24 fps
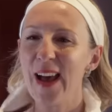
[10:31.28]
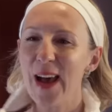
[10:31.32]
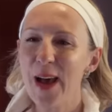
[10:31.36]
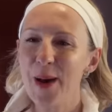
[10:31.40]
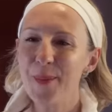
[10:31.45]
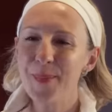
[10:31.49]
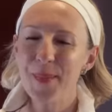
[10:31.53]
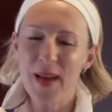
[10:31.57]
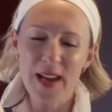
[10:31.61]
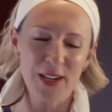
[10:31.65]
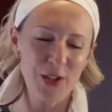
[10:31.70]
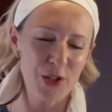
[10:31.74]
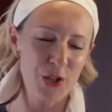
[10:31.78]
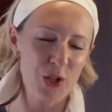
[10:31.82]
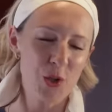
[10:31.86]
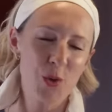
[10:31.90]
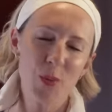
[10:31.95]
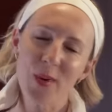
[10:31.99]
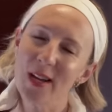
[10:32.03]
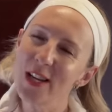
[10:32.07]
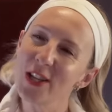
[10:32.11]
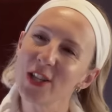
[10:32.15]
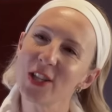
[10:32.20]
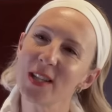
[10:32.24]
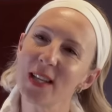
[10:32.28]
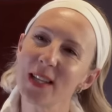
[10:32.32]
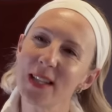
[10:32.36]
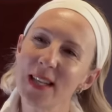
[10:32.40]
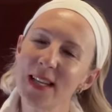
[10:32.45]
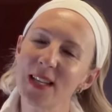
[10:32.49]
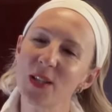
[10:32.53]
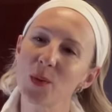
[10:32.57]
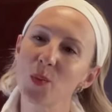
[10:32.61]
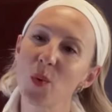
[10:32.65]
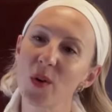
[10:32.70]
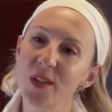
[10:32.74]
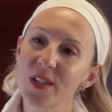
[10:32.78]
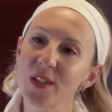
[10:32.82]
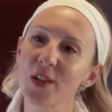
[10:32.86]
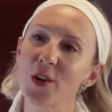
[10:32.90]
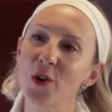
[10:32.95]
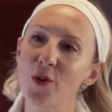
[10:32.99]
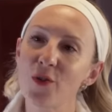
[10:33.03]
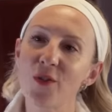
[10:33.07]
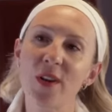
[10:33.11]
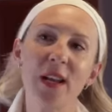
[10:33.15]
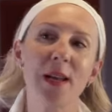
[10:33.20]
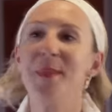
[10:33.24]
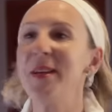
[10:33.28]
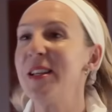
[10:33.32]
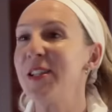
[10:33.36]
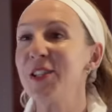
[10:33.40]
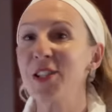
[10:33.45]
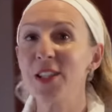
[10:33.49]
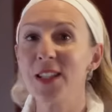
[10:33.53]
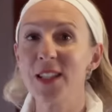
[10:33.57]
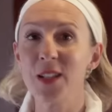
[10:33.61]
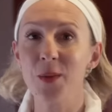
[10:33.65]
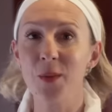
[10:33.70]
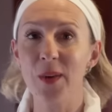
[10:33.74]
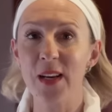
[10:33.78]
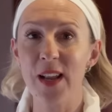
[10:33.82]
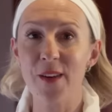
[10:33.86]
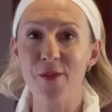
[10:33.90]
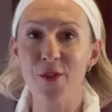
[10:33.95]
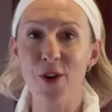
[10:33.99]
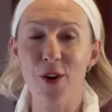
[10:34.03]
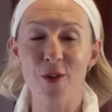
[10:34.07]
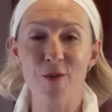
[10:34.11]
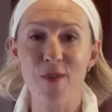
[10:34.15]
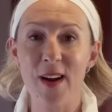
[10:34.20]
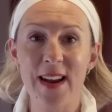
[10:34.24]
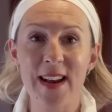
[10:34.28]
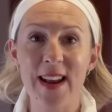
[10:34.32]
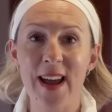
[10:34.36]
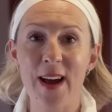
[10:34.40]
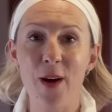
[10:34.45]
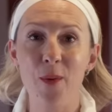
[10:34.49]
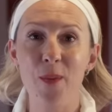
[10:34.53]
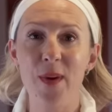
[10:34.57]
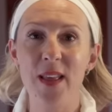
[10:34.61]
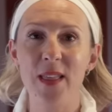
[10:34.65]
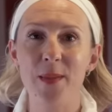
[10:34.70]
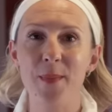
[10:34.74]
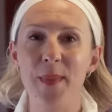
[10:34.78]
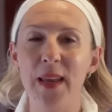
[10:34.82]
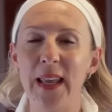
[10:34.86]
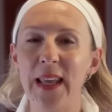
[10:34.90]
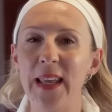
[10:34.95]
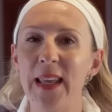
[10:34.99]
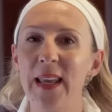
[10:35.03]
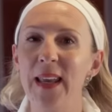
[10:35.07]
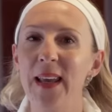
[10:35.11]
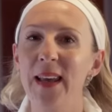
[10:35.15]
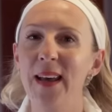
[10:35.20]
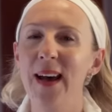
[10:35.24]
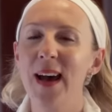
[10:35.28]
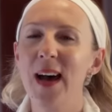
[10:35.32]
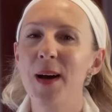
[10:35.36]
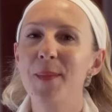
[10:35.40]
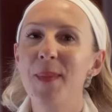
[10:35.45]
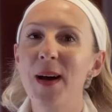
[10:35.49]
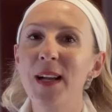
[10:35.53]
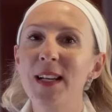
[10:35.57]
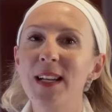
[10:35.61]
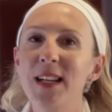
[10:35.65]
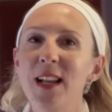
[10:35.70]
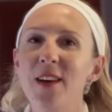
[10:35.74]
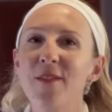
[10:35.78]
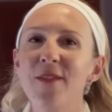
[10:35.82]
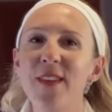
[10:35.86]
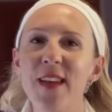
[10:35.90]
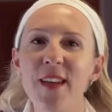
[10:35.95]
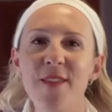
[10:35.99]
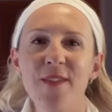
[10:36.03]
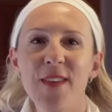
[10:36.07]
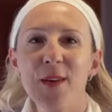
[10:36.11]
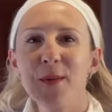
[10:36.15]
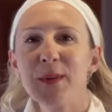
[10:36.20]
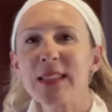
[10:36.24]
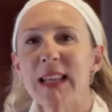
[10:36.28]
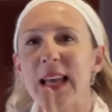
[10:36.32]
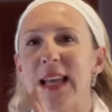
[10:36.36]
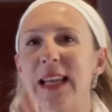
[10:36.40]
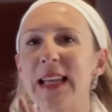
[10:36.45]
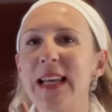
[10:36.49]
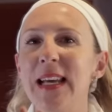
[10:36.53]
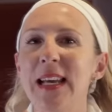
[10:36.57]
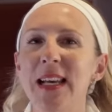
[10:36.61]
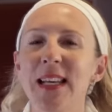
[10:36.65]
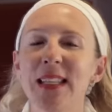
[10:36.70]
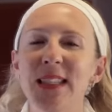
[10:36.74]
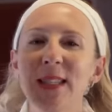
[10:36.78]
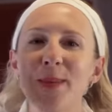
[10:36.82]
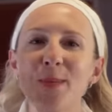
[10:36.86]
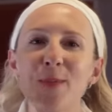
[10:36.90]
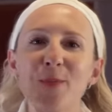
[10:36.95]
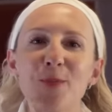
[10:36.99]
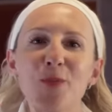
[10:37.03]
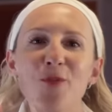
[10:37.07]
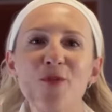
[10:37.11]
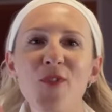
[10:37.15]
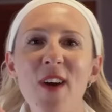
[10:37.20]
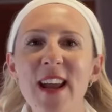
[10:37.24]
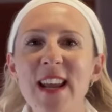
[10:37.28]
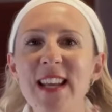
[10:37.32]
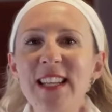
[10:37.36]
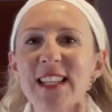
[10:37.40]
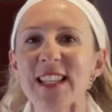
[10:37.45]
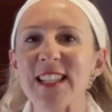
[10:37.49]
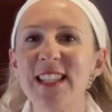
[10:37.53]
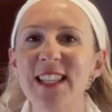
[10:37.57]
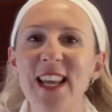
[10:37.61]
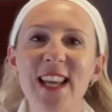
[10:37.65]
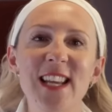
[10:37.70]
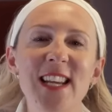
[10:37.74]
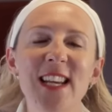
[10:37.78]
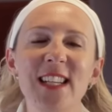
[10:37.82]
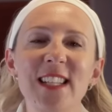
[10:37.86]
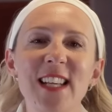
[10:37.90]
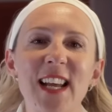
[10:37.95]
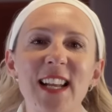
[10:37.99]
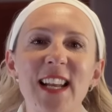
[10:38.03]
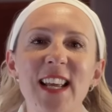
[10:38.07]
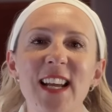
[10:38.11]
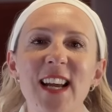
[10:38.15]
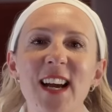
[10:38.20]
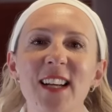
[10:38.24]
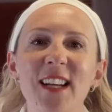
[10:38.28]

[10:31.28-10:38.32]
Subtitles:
I do wish that this wasn't cream. It's just the one I've got right now with me. I'd love it if it was like some bright psychedelic